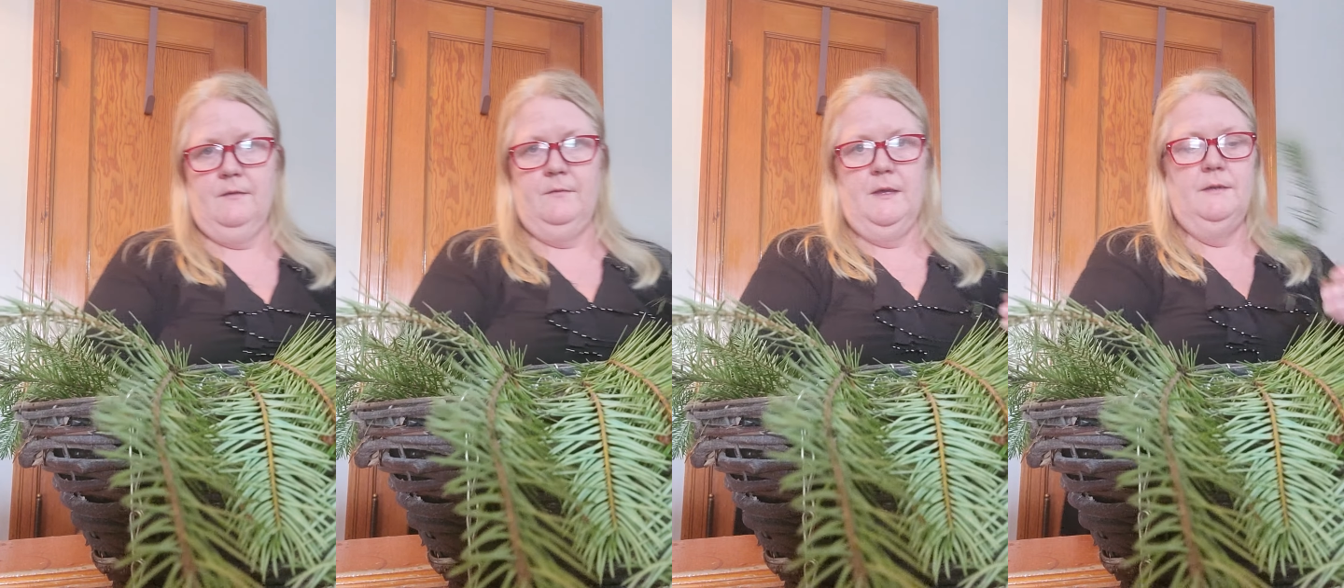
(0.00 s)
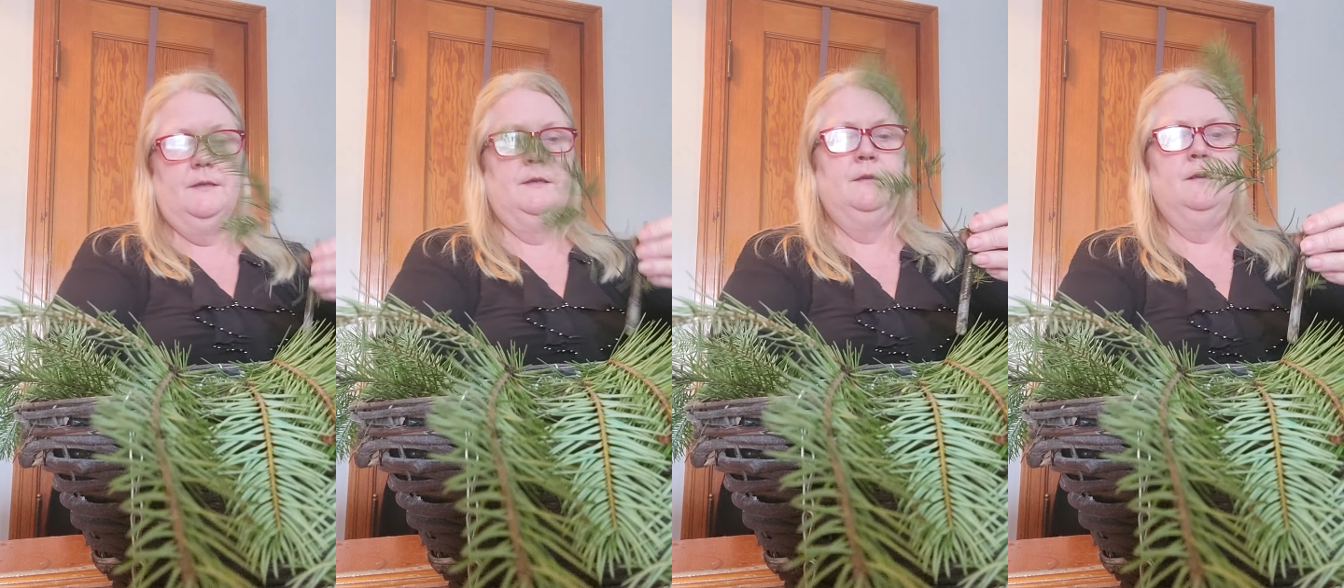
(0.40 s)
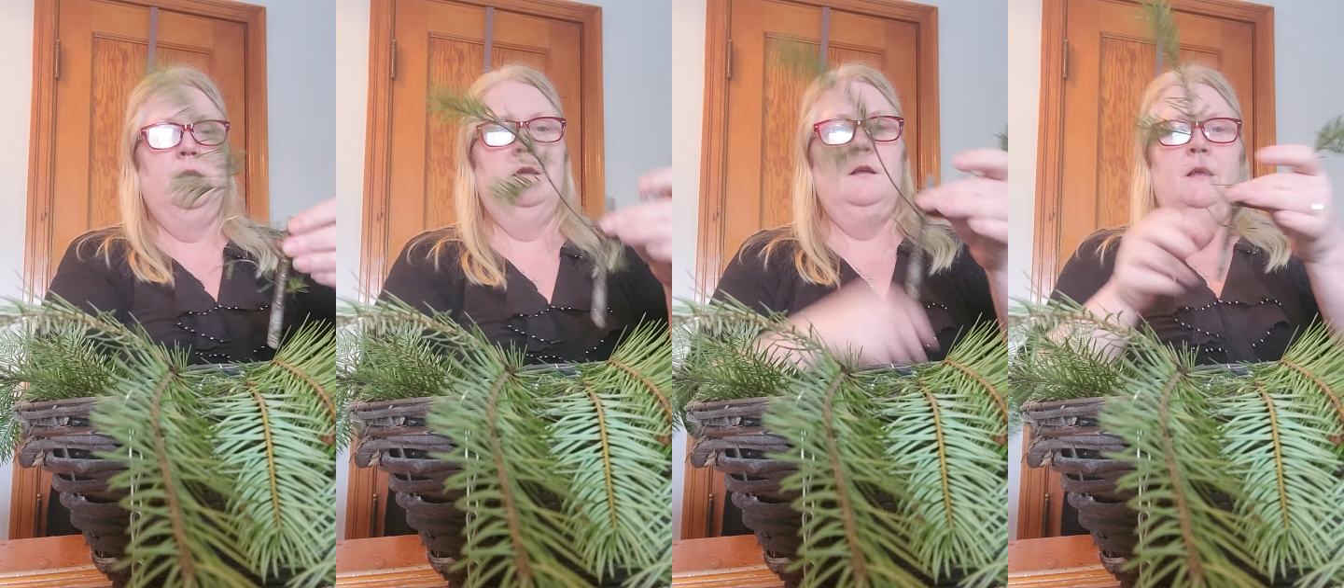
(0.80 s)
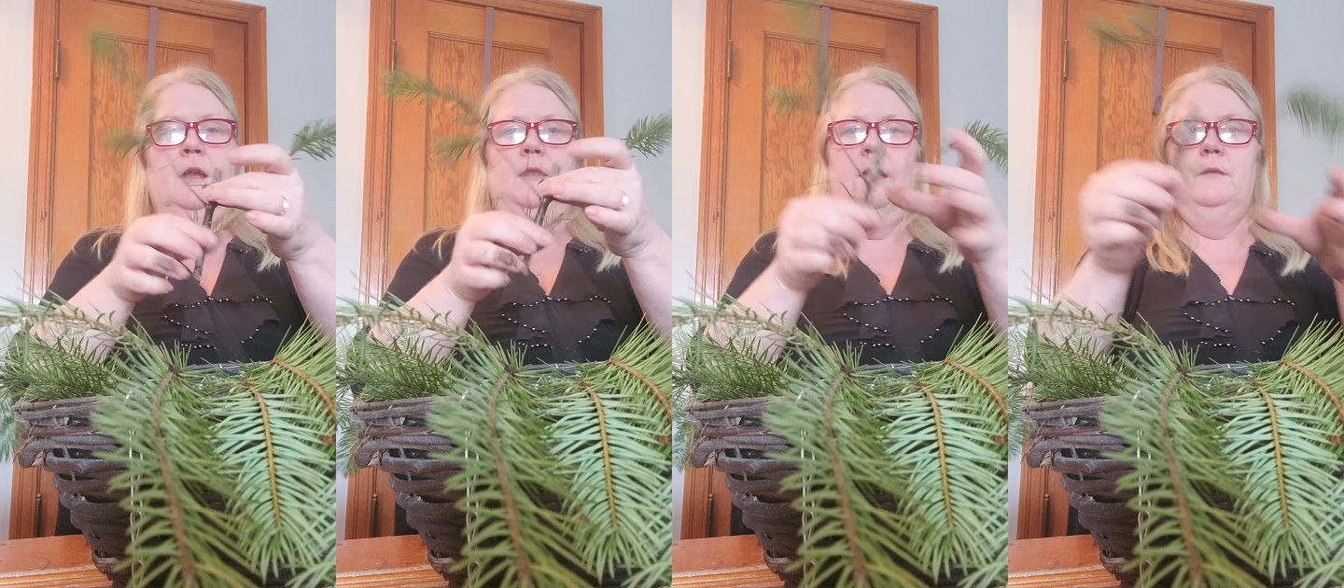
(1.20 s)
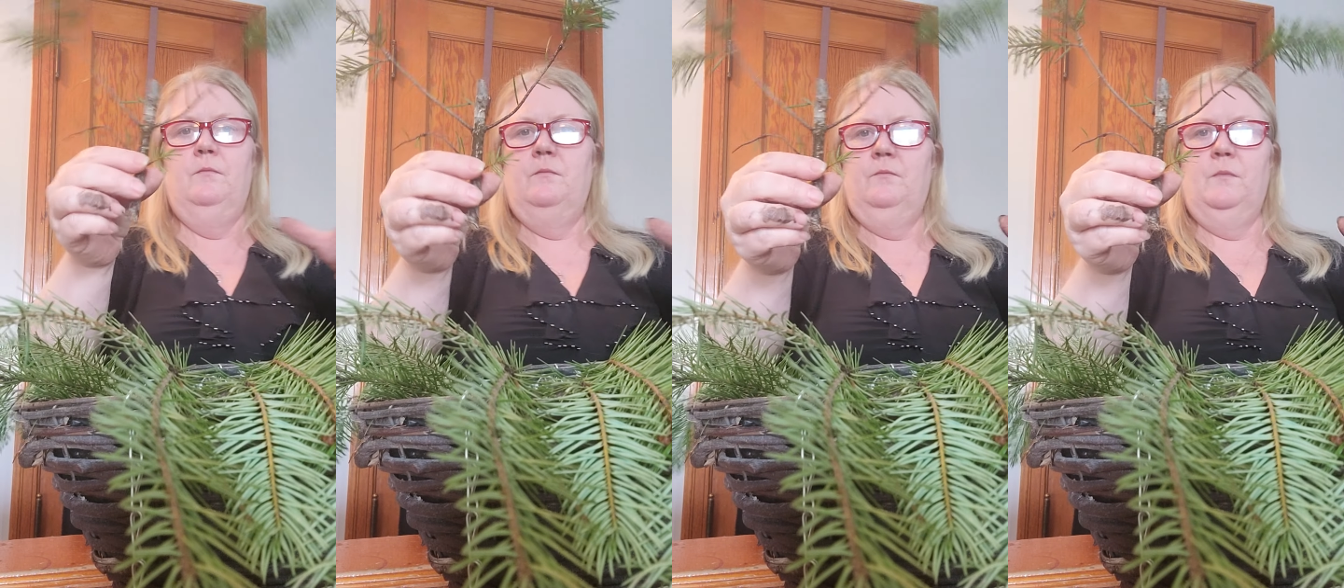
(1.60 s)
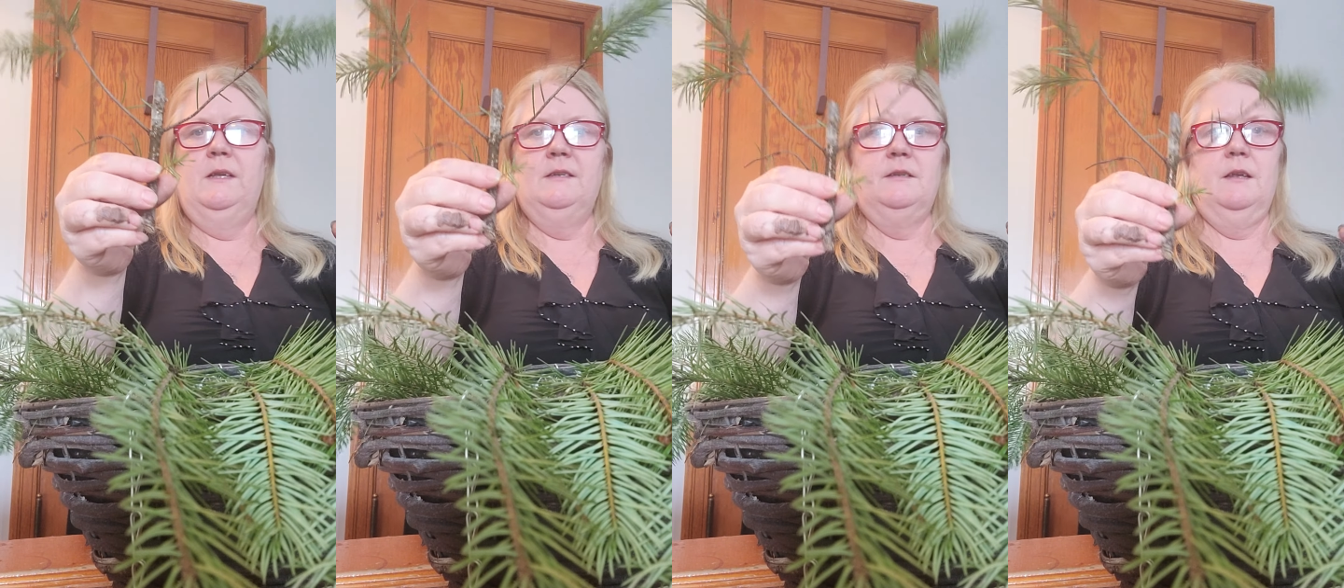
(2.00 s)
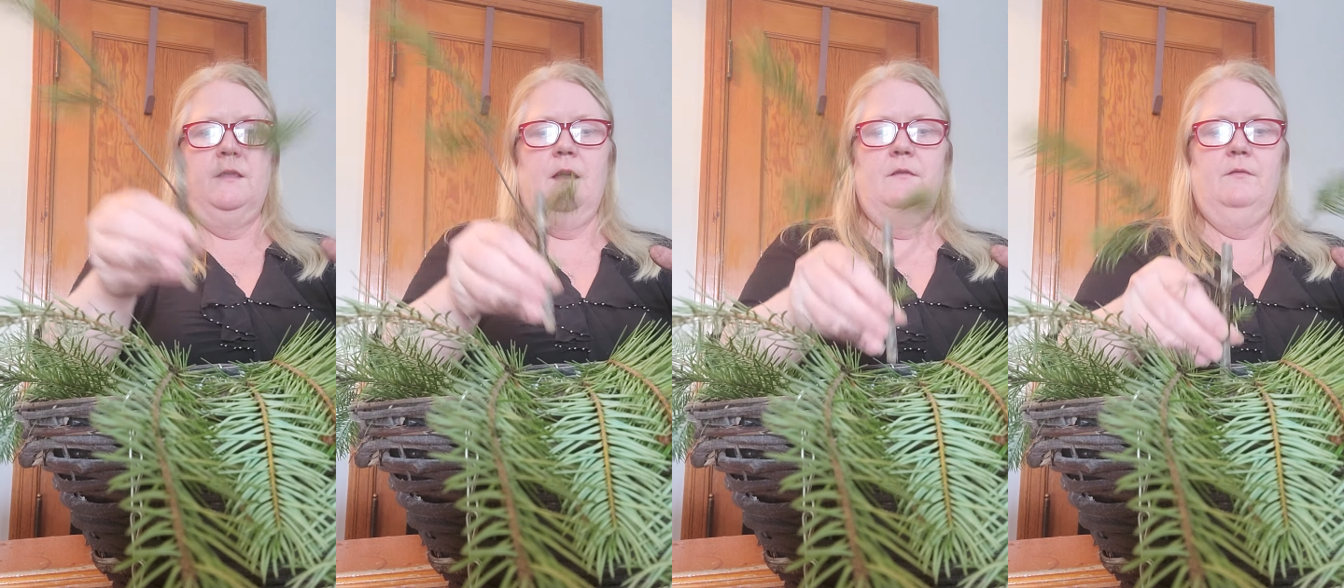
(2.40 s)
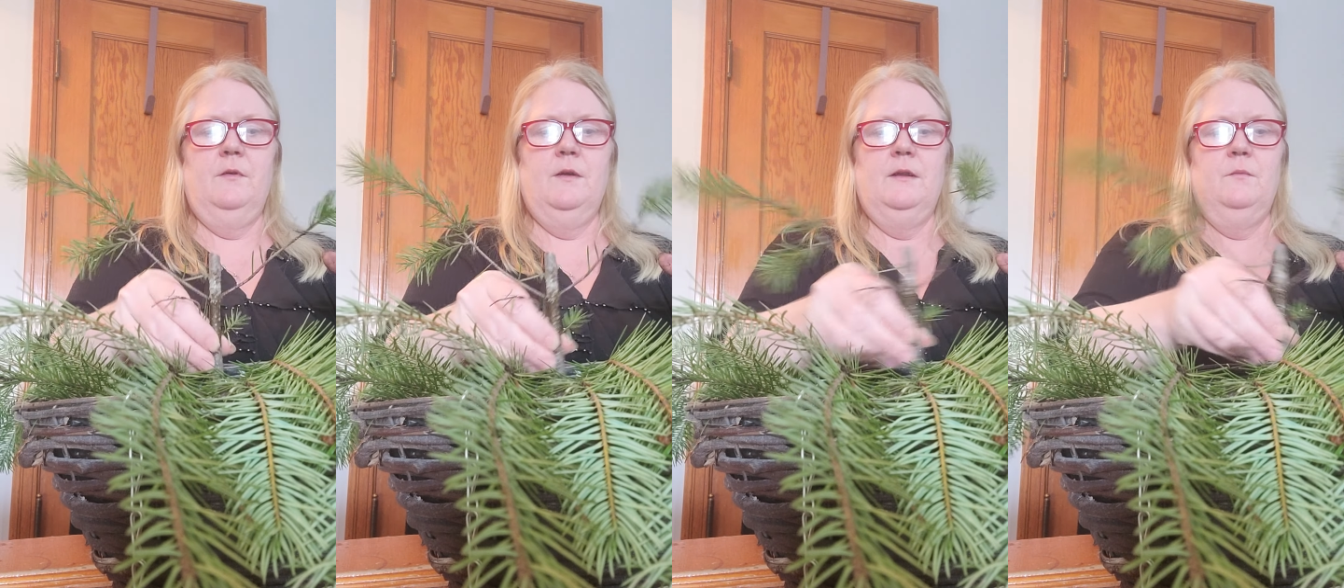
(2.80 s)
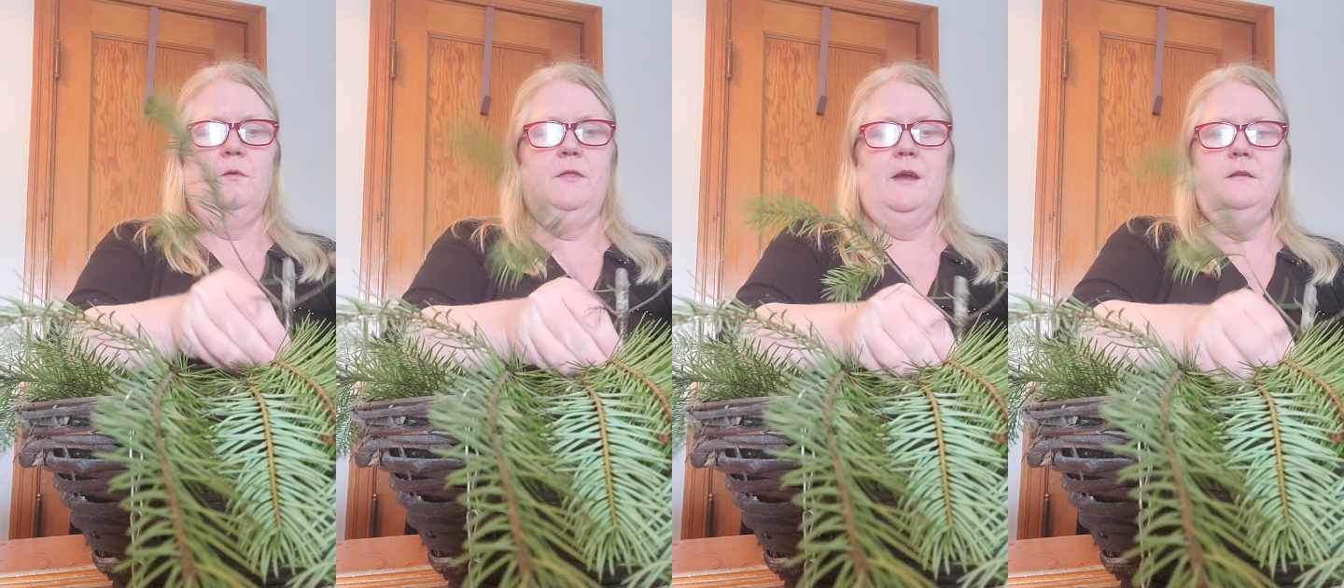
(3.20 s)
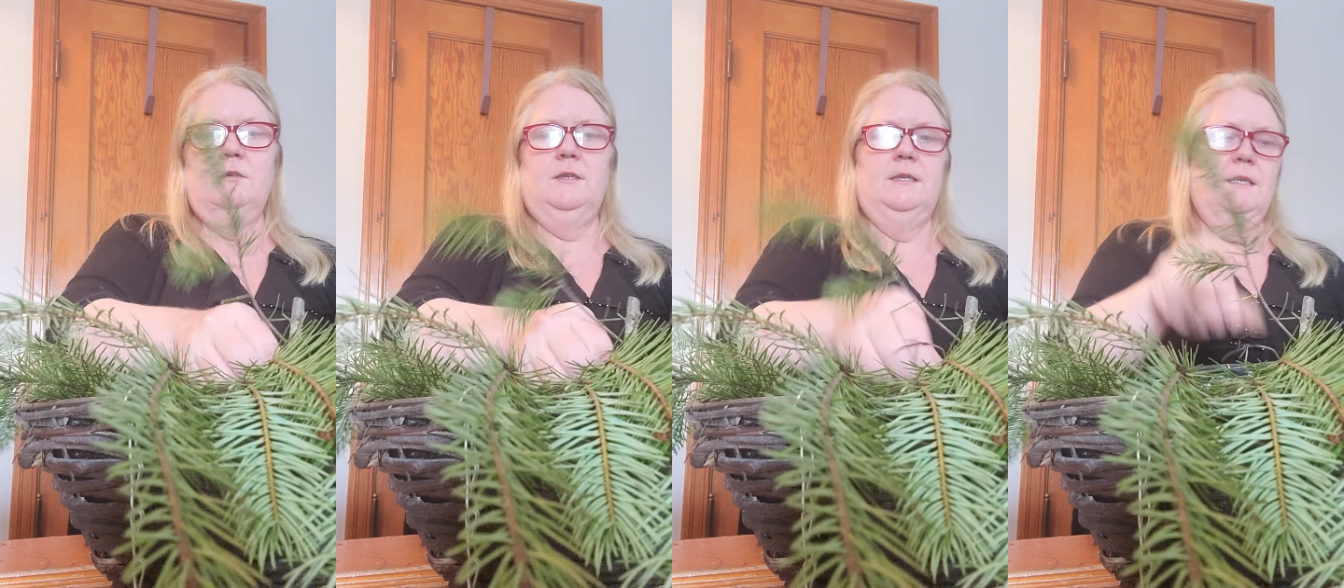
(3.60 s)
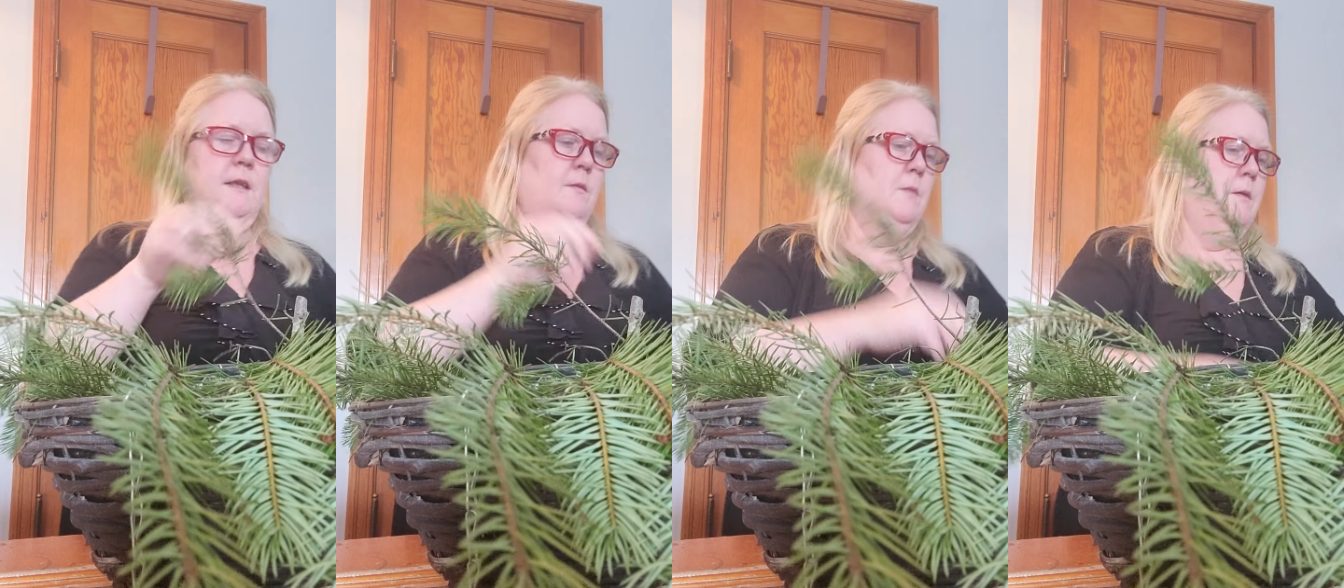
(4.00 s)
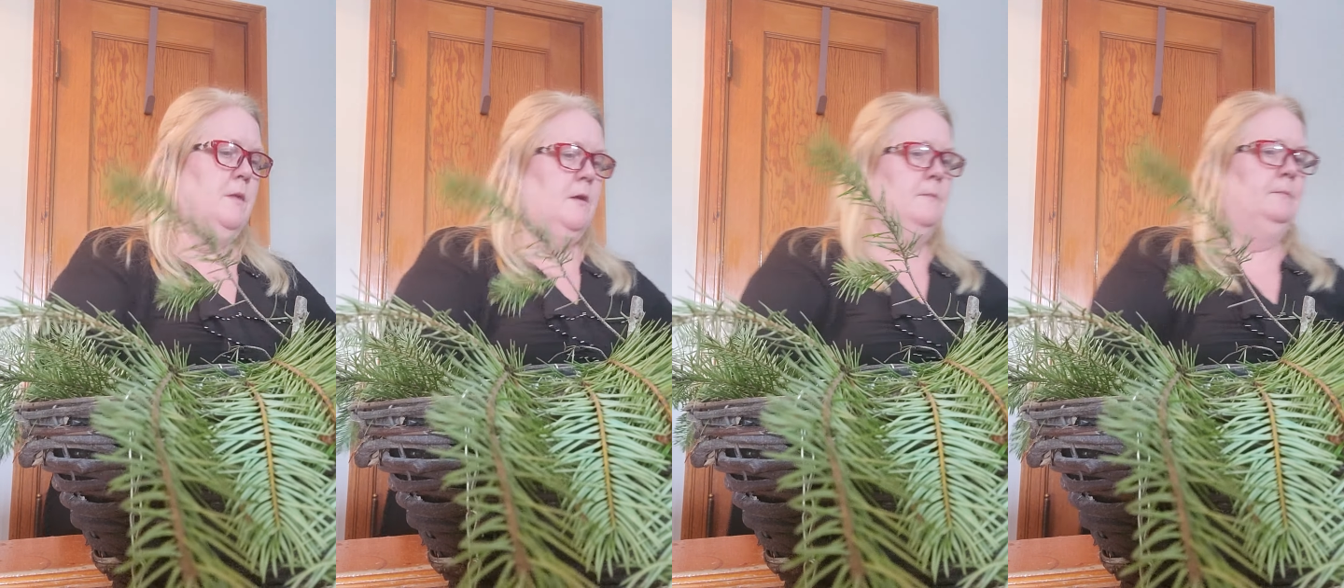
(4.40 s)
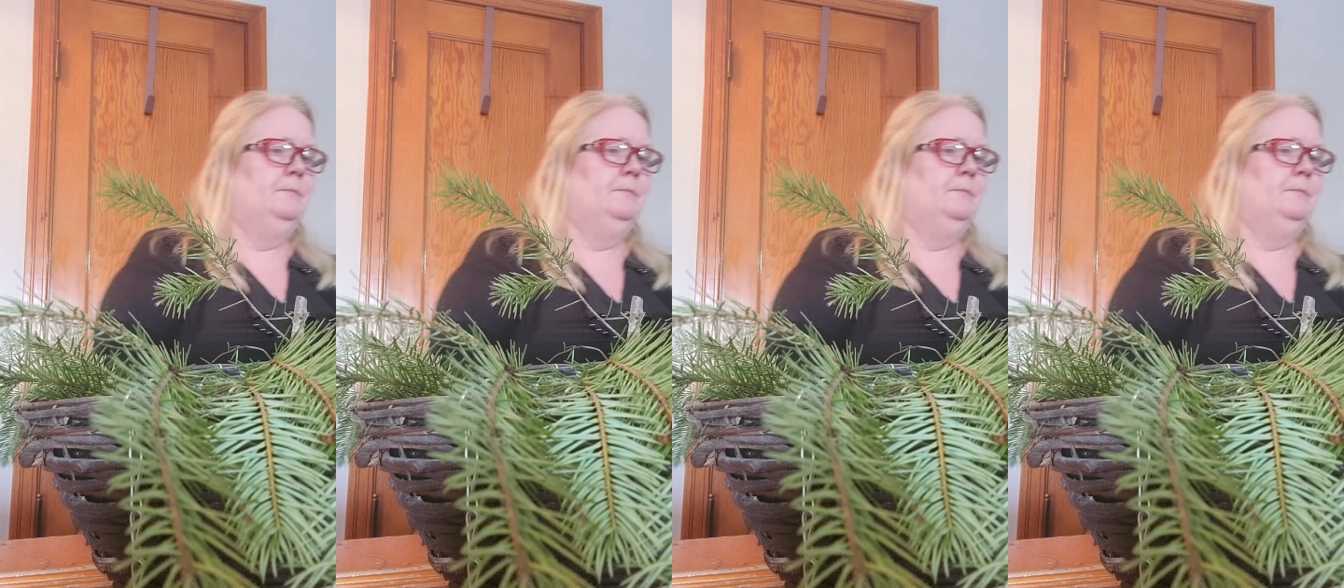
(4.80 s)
of this, and like pieces like that, if you end up with that, just stick them in the middle.